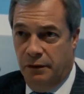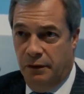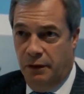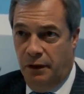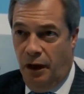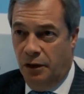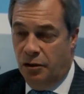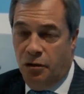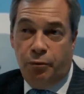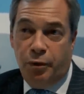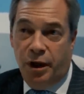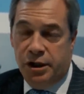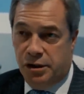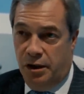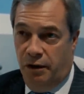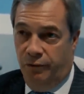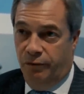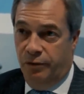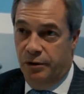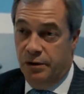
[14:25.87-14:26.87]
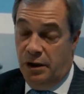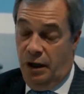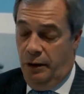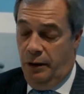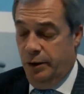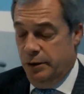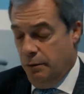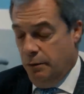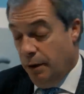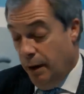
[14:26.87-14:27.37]
You know, I'll do a press conference, I
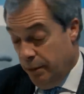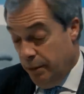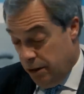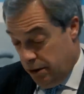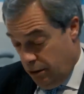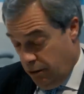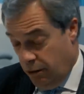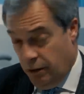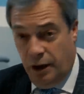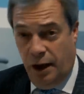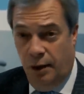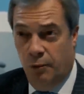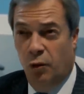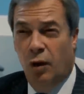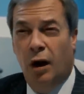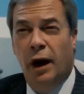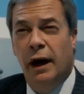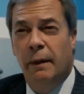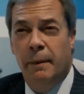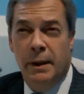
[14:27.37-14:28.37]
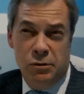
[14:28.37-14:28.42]
went to a public school and I'm white,